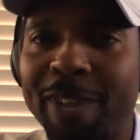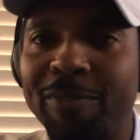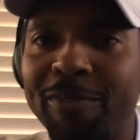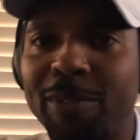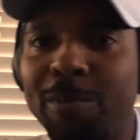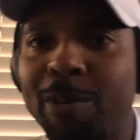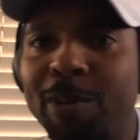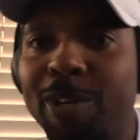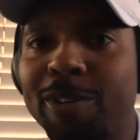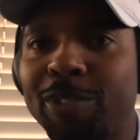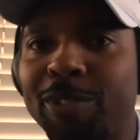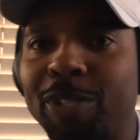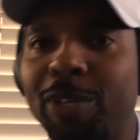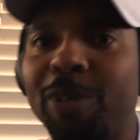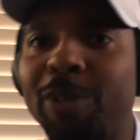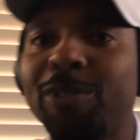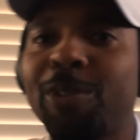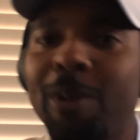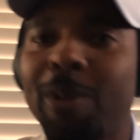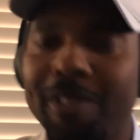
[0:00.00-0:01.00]
you will.
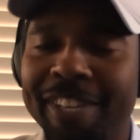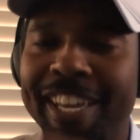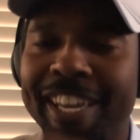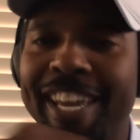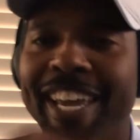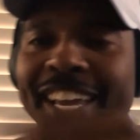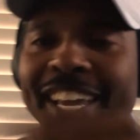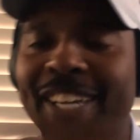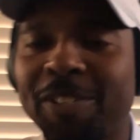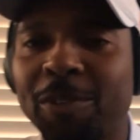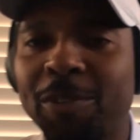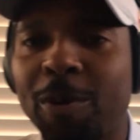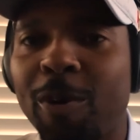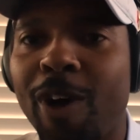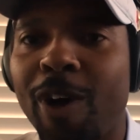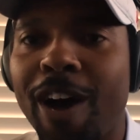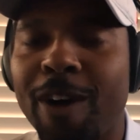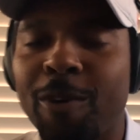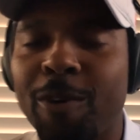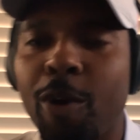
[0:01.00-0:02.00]
Sure. So
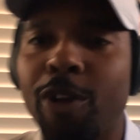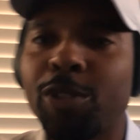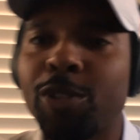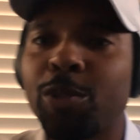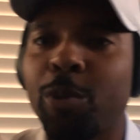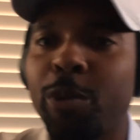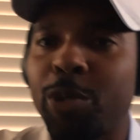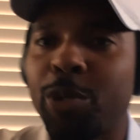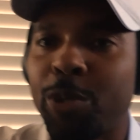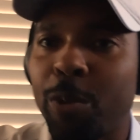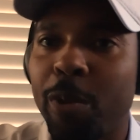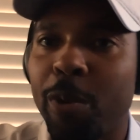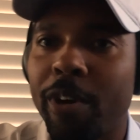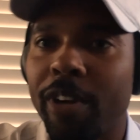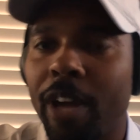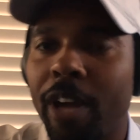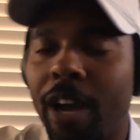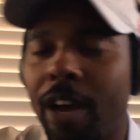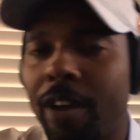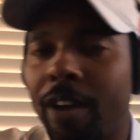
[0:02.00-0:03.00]
long story short,
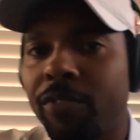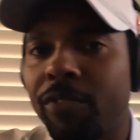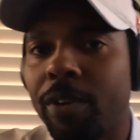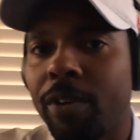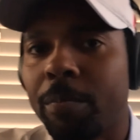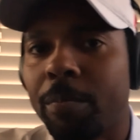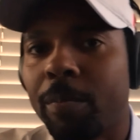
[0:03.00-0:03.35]
from